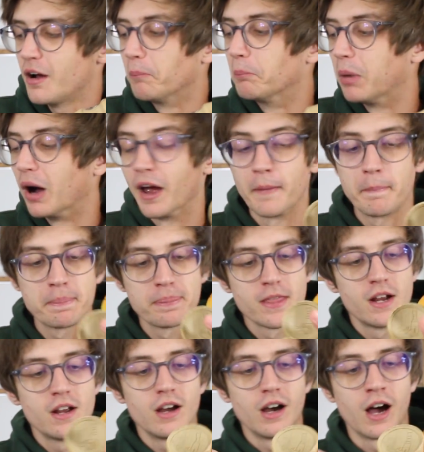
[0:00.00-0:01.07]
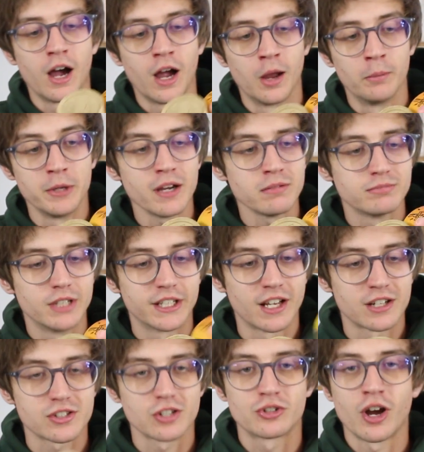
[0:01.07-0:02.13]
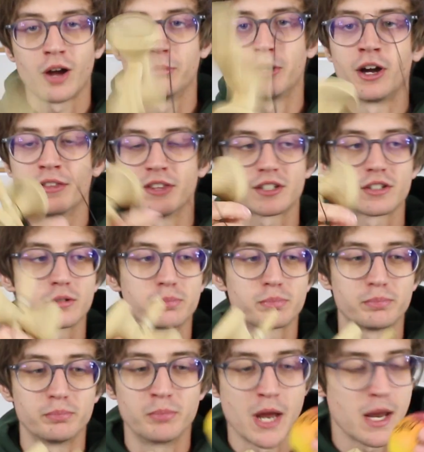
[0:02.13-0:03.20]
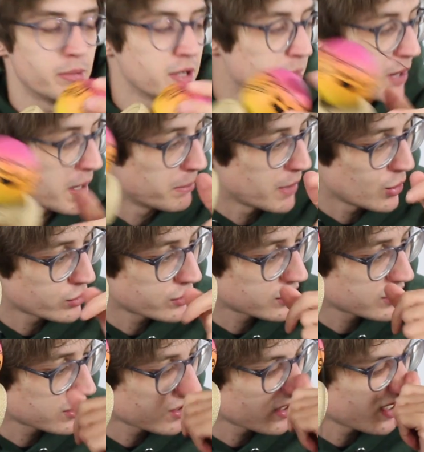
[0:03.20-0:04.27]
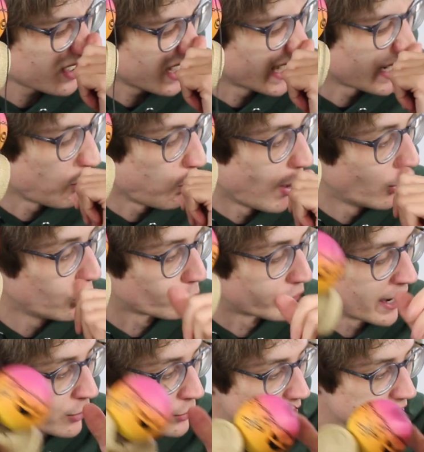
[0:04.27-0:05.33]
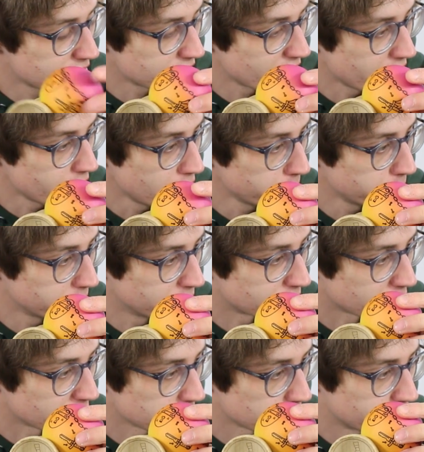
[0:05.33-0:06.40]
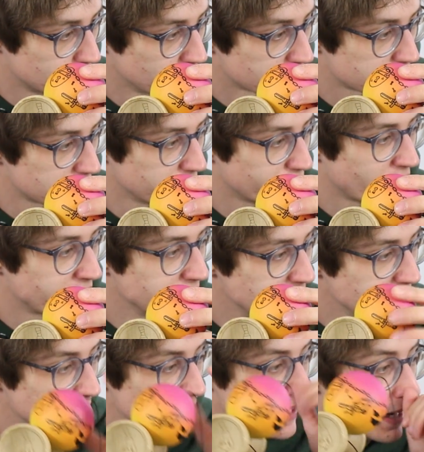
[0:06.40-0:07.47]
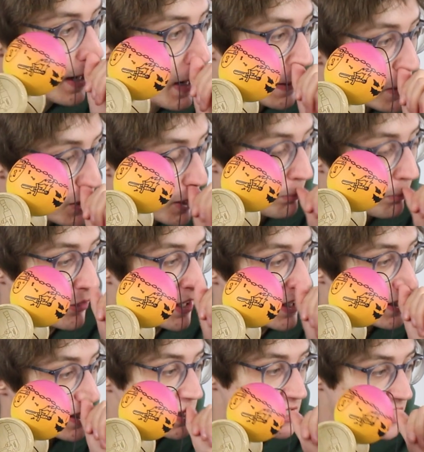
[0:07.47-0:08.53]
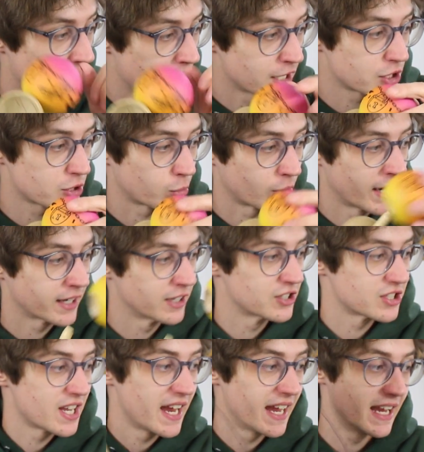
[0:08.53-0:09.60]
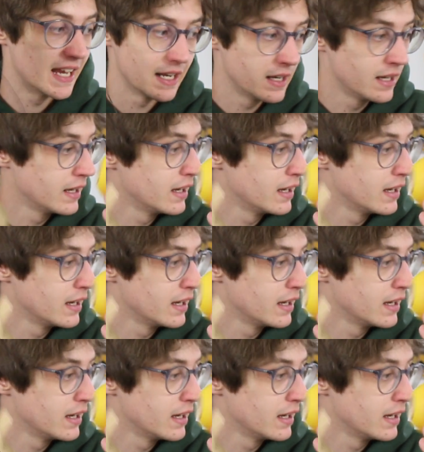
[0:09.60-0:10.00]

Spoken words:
But yeah, it gets the job done. This is maybe my most like well-rounded setup in terms of just if I need something to sesh where I can just hit